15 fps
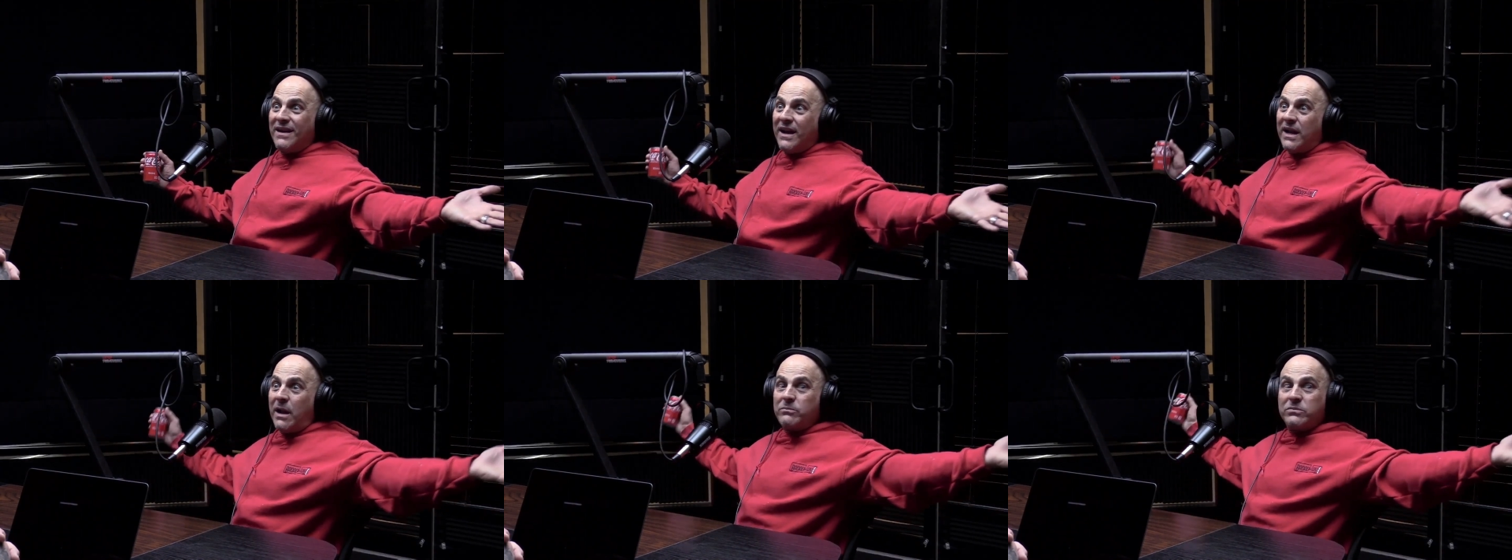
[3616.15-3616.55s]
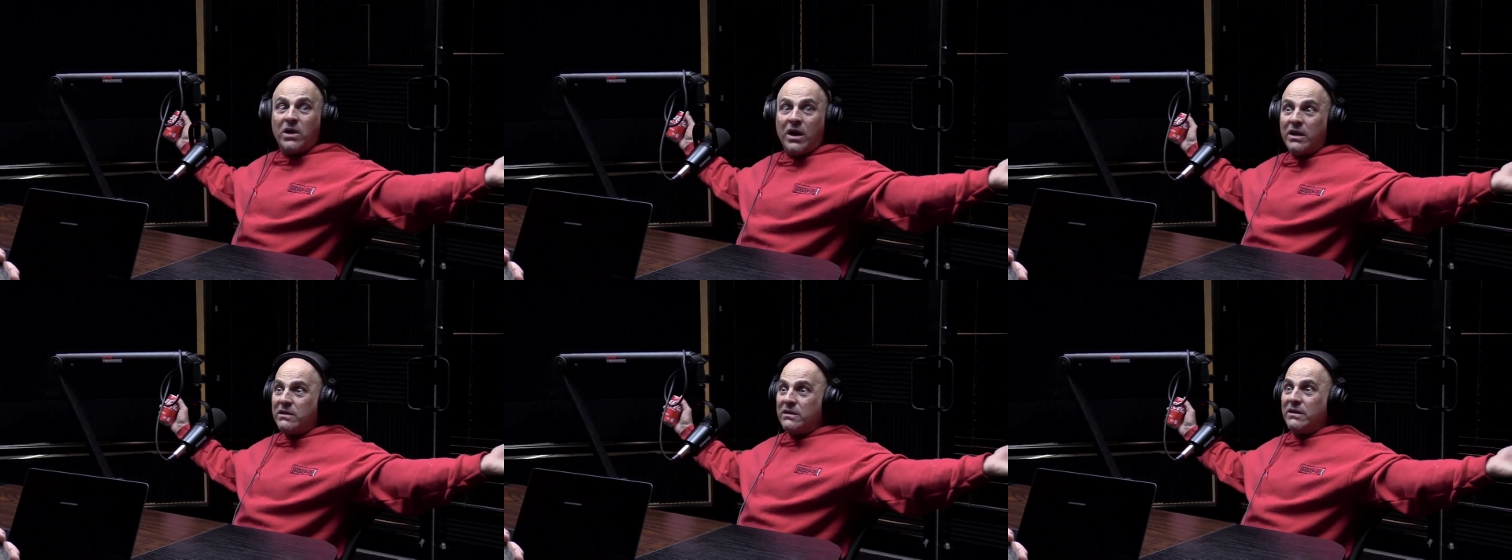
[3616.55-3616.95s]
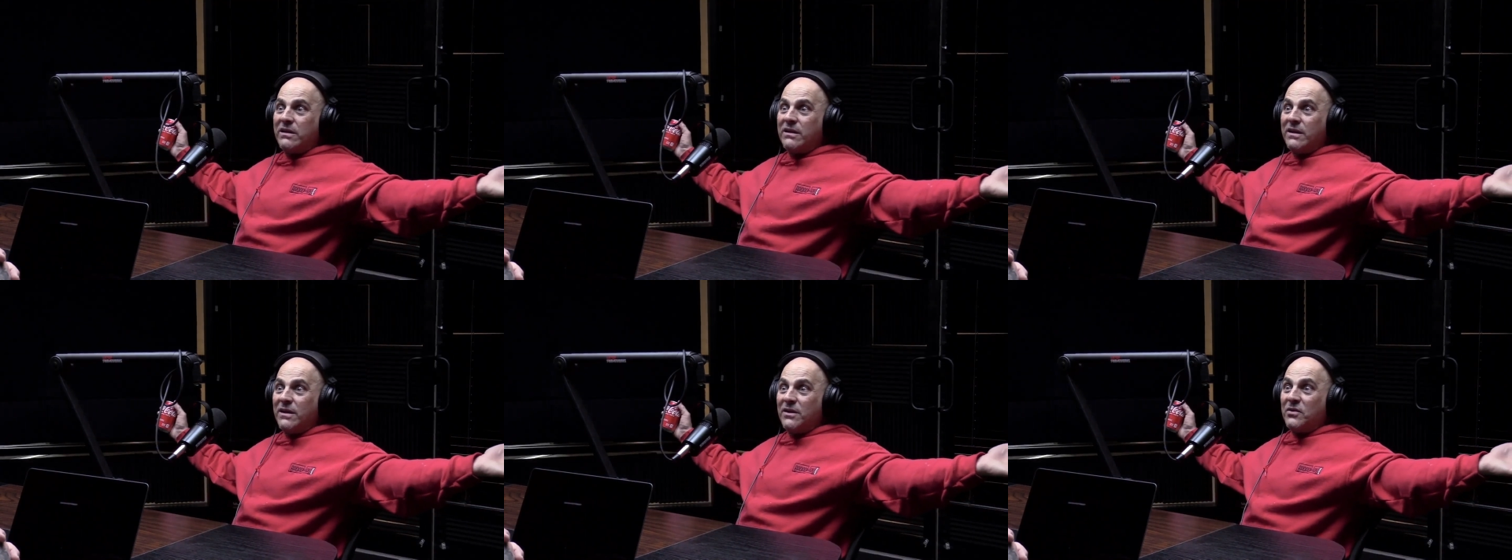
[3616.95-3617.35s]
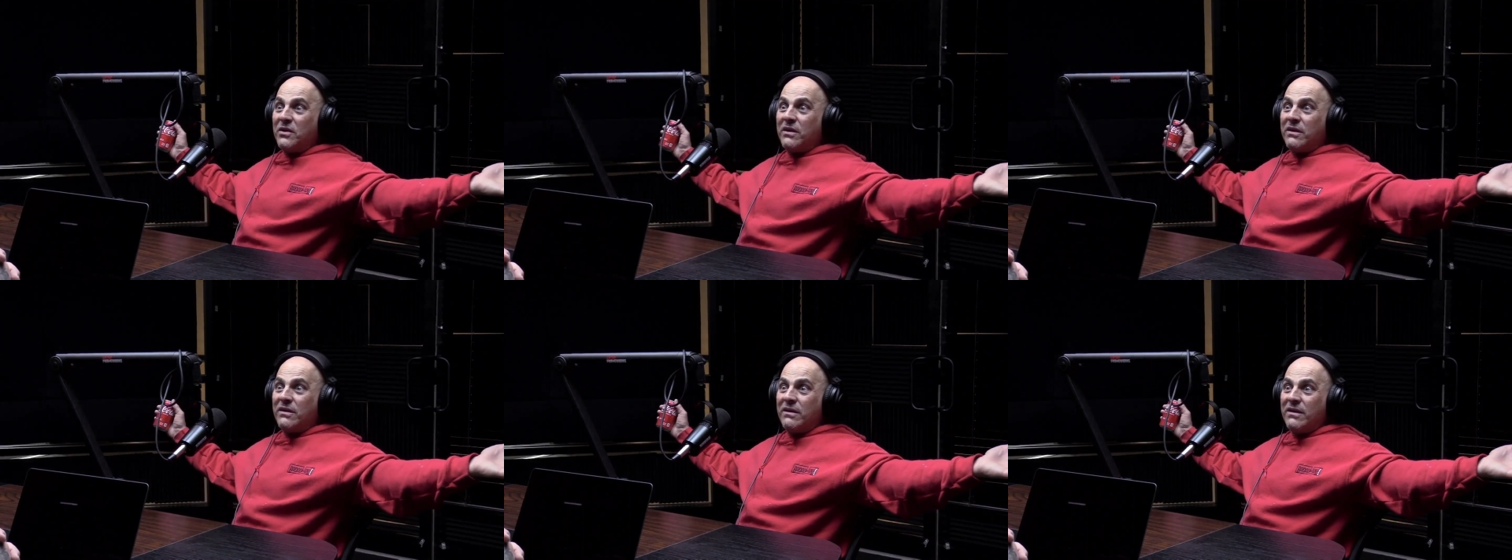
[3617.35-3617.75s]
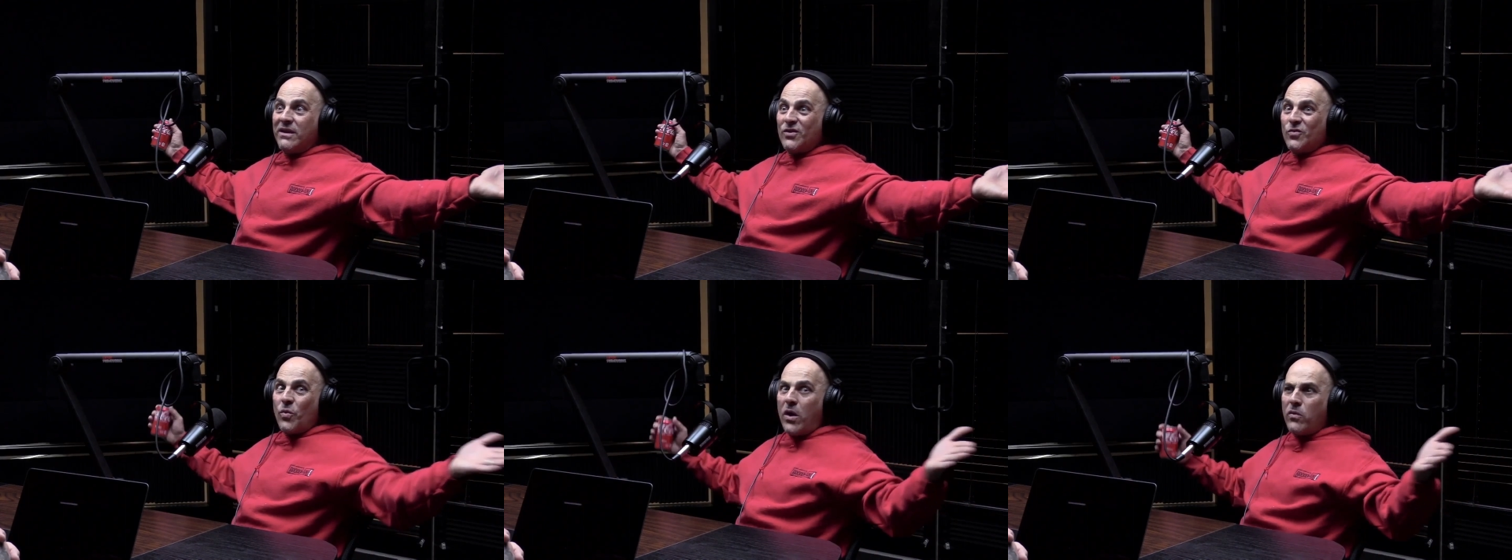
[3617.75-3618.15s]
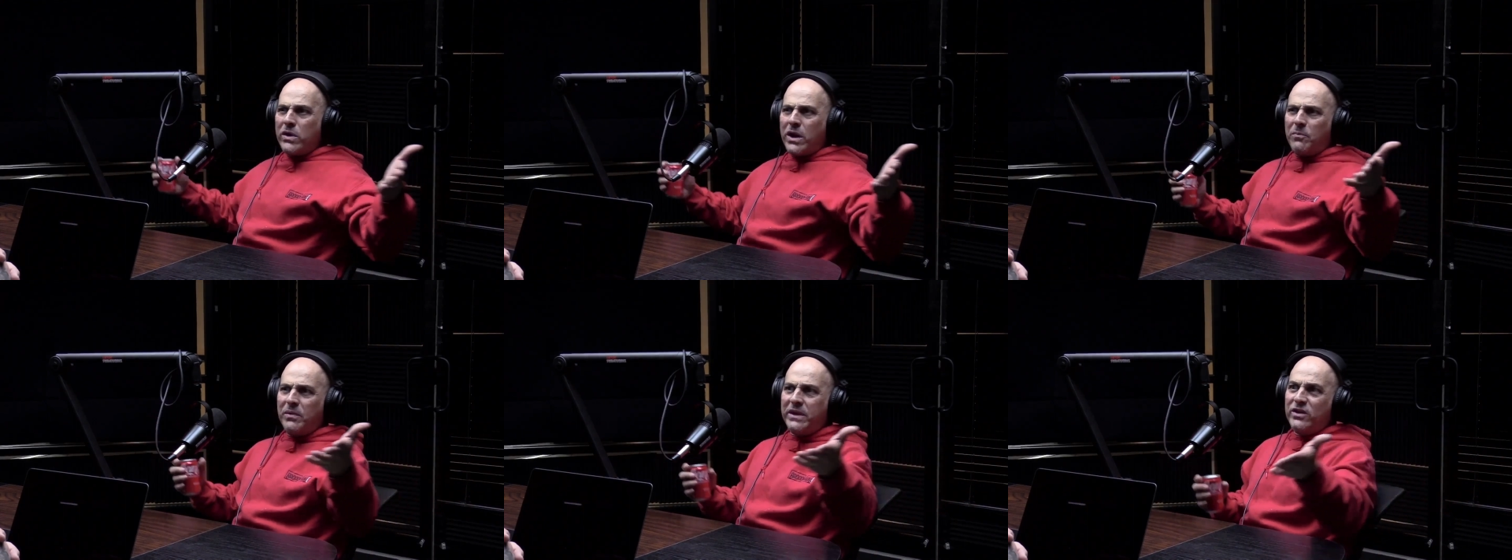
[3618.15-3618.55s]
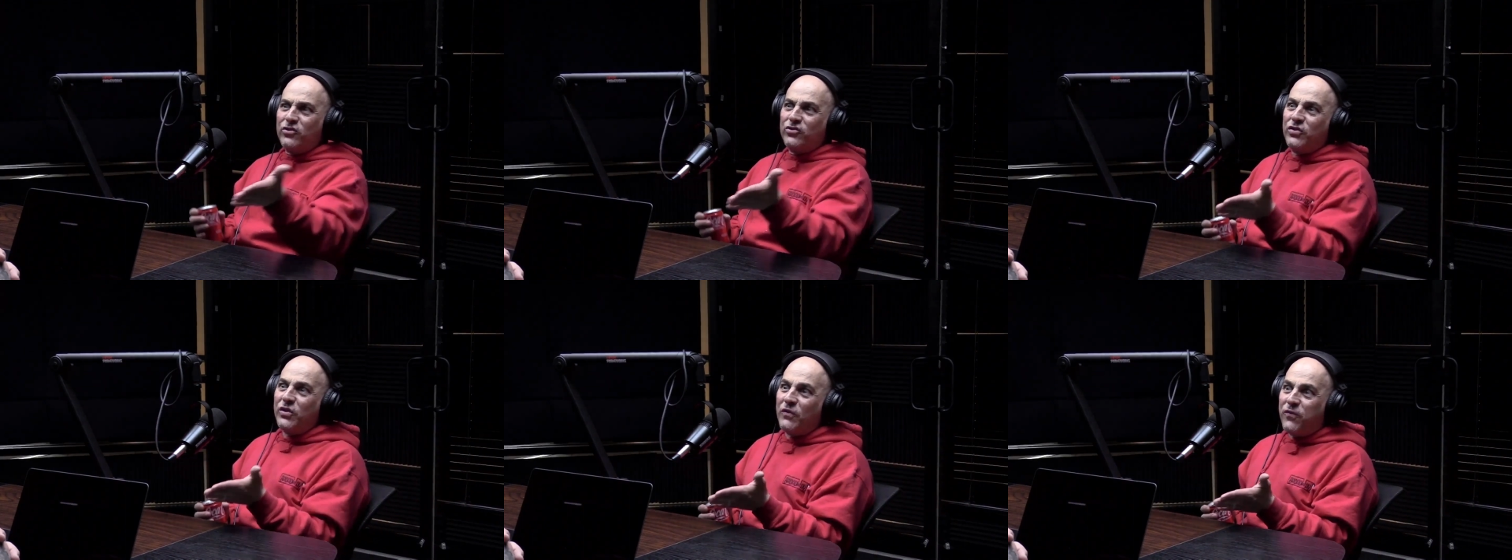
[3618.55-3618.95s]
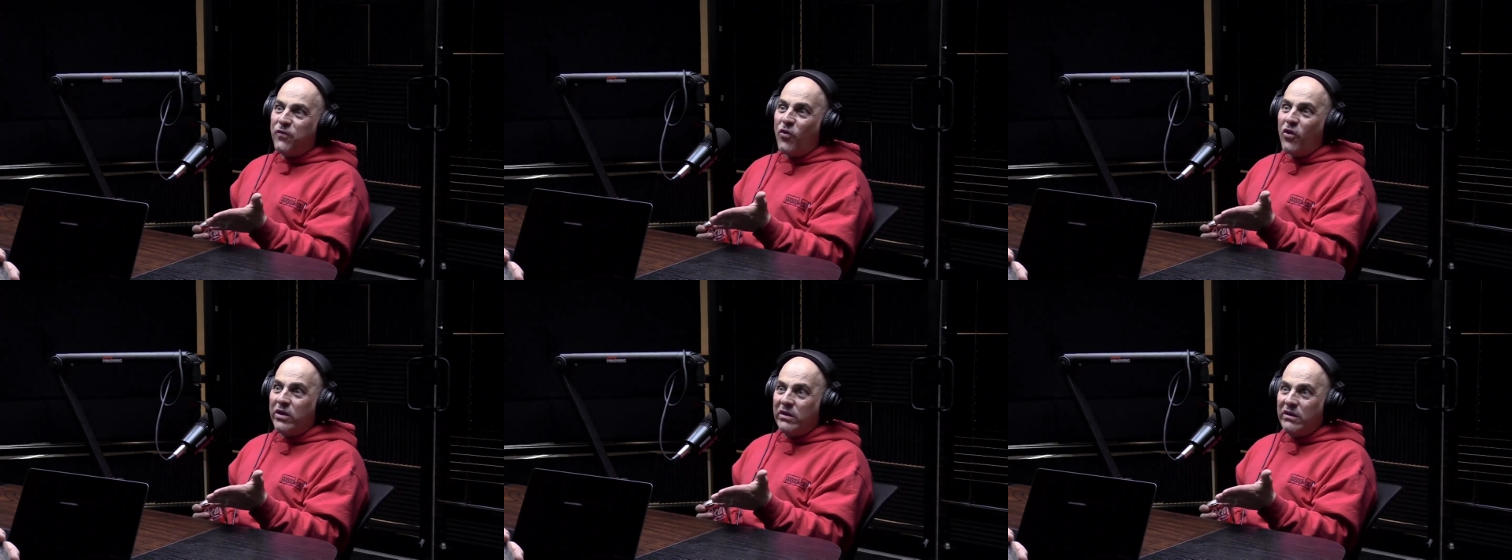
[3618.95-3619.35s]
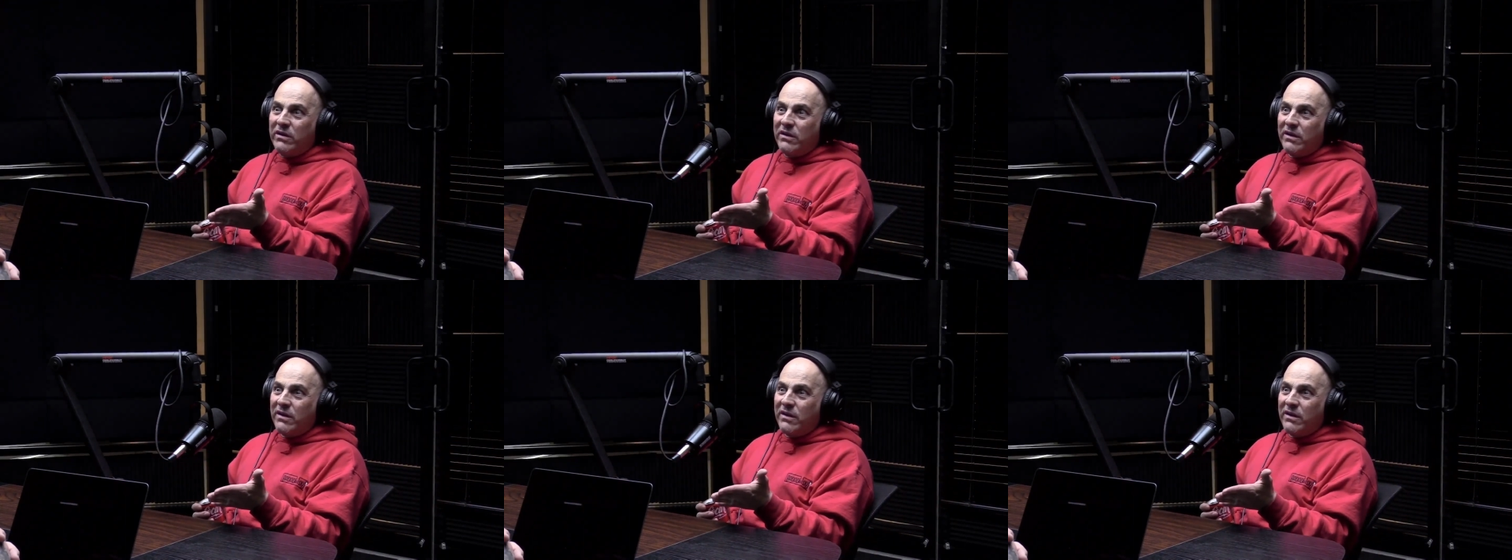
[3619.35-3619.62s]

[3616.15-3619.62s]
and I'm done. Right? Why would I plead guilty to 40?